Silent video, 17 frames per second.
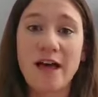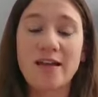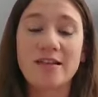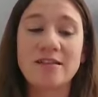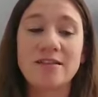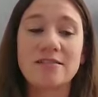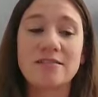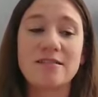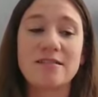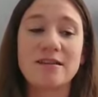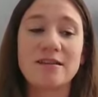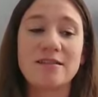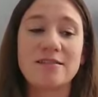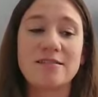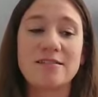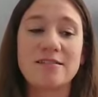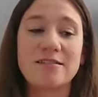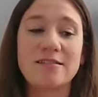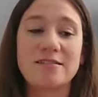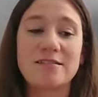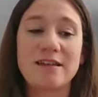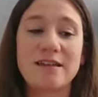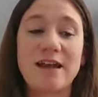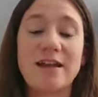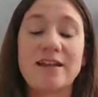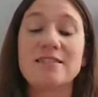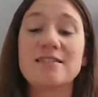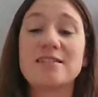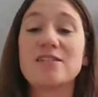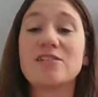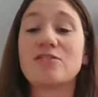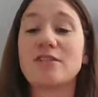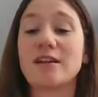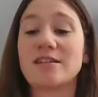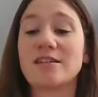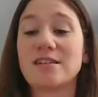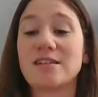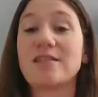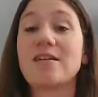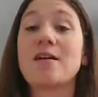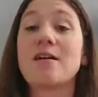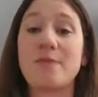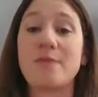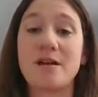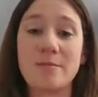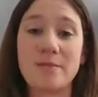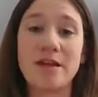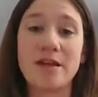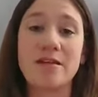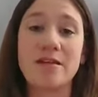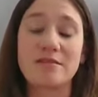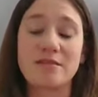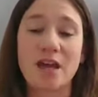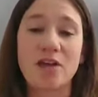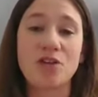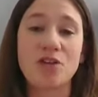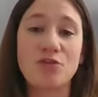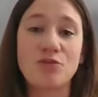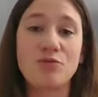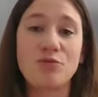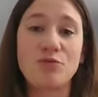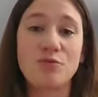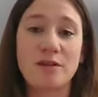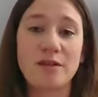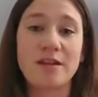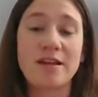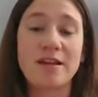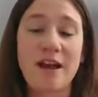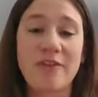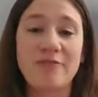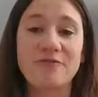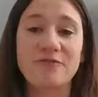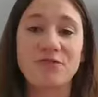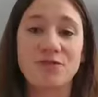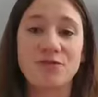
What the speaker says: And it's a commitment that you really have